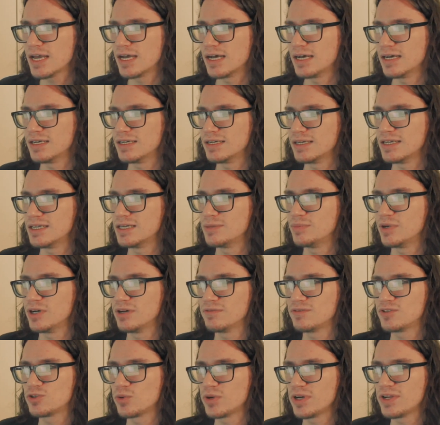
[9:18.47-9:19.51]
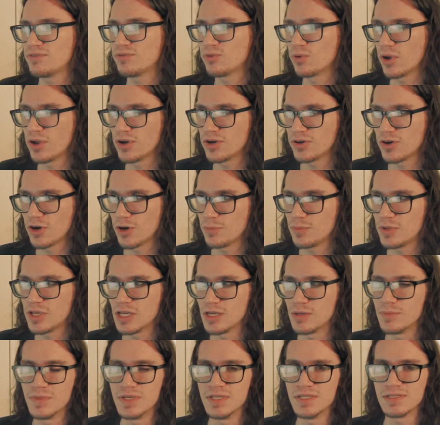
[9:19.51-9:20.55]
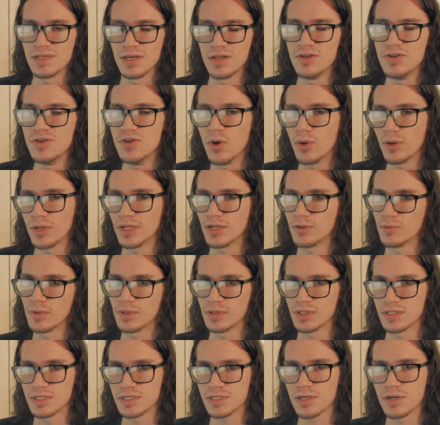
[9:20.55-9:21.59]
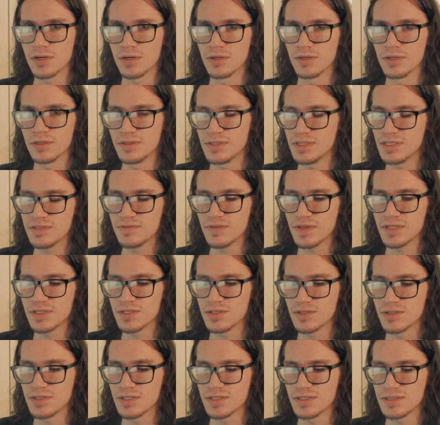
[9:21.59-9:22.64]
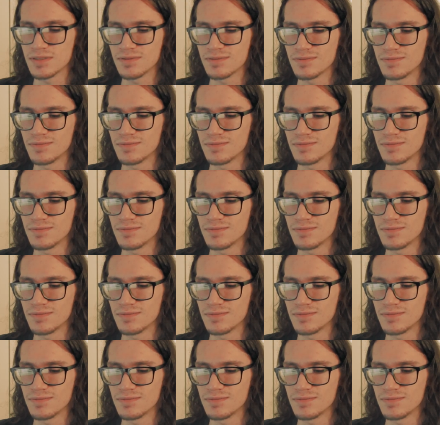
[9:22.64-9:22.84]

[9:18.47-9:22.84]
and above 2400 RPM is annoying with this card. These fans are just